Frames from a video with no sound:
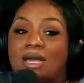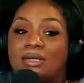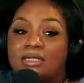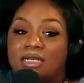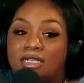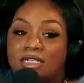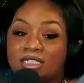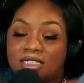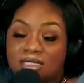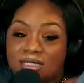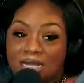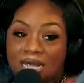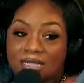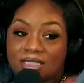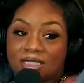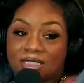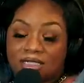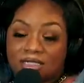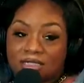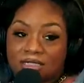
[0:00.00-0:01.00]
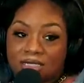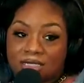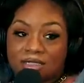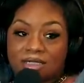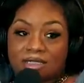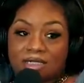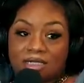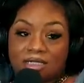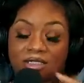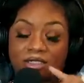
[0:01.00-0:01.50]
I did. I did
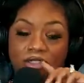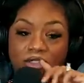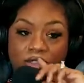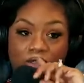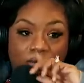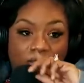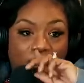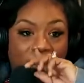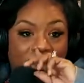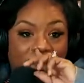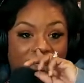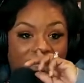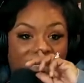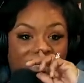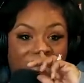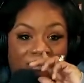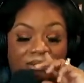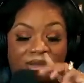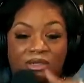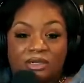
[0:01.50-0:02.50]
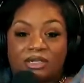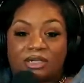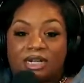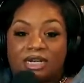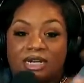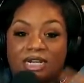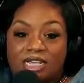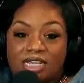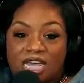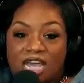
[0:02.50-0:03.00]
season two, and then in the middle
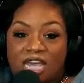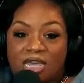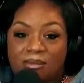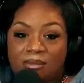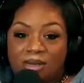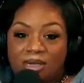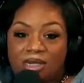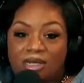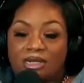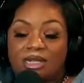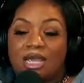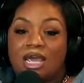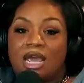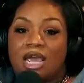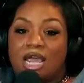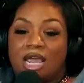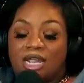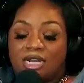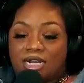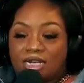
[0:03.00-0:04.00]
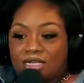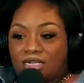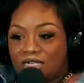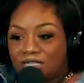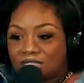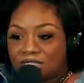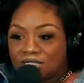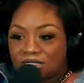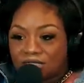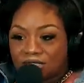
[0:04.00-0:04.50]
that they came in and they
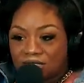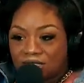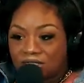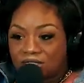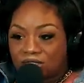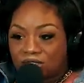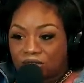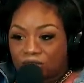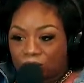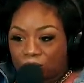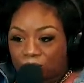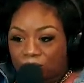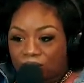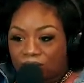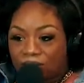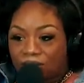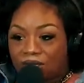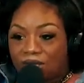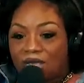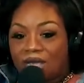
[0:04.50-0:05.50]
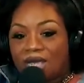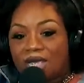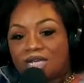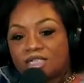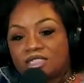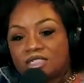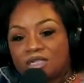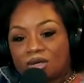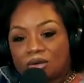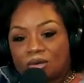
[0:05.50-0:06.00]
did season three. Mm.
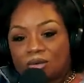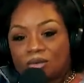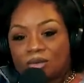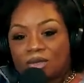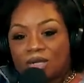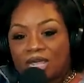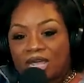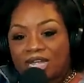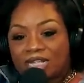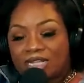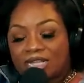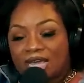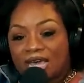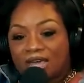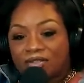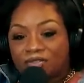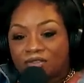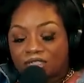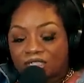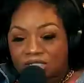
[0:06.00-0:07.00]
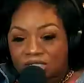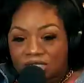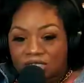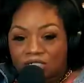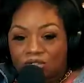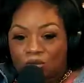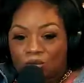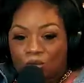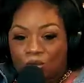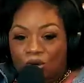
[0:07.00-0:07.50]
And so at, after
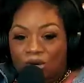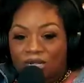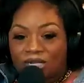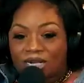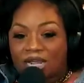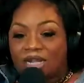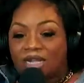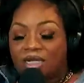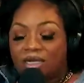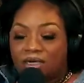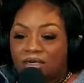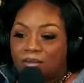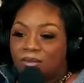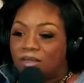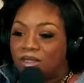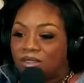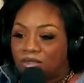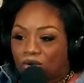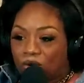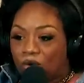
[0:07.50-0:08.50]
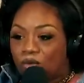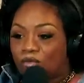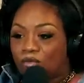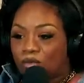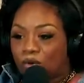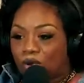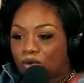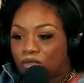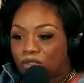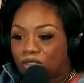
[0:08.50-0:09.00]
season one, I ended up getting an
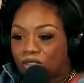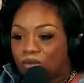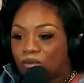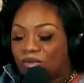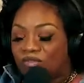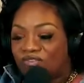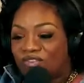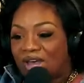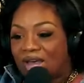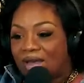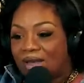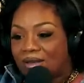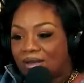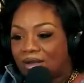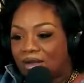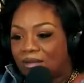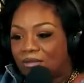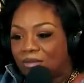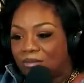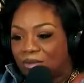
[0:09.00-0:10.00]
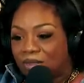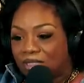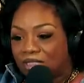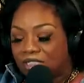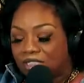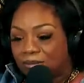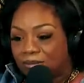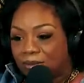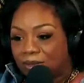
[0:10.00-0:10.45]
overall deal with Viacom and BET